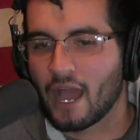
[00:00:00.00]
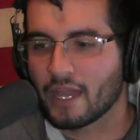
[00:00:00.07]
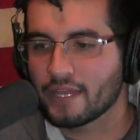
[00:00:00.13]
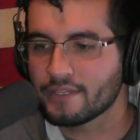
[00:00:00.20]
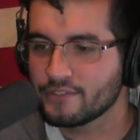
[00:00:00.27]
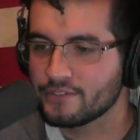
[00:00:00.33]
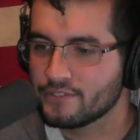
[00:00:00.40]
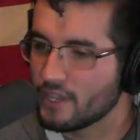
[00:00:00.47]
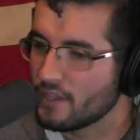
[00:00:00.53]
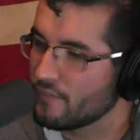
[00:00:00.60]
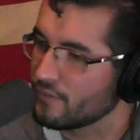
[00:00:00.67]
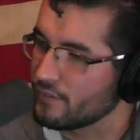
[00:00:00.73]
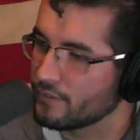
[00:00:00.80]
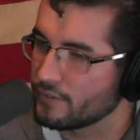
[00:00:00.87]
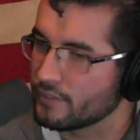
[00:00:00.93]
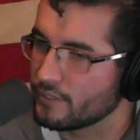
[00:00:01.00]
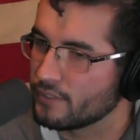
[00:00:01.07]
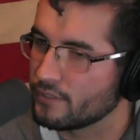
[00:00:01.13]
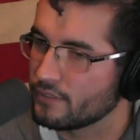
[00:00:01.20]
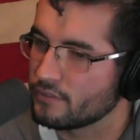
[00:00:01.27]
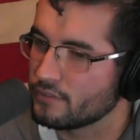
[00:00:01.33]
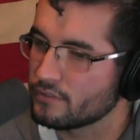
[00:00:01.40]
I
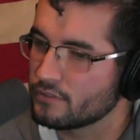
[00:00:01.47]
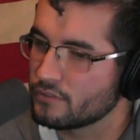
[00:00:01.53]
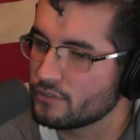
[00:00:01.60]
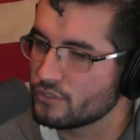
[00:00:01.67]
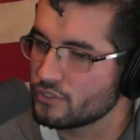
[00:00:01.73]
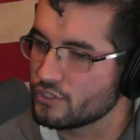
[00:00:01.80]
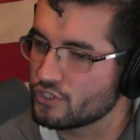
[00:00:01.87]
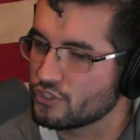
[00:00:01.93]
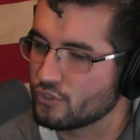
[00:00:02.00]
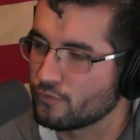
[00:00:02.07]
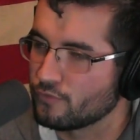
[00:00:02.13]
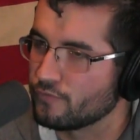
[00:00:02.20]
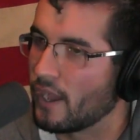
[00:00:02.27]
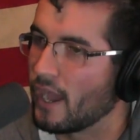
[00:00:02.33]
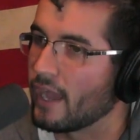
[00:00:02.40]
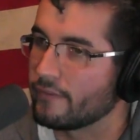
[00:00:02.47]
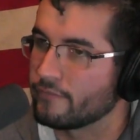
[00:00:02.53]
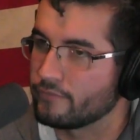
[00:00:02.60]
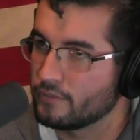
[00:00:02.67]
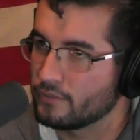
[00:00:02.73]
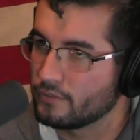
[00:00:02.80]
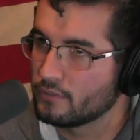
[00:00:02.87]
definitely
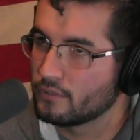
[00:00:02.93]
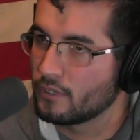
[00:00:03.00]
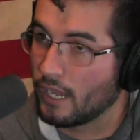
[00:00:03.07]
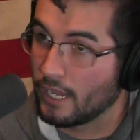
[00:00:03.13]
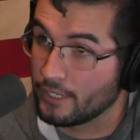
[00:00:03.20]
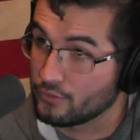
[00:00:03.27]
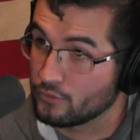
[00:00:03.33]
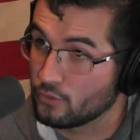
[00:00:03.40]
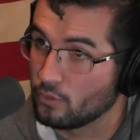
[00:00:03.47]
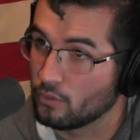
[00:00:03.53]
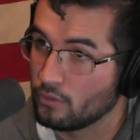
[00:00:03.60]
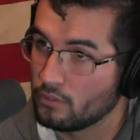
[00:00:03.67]
survived high school.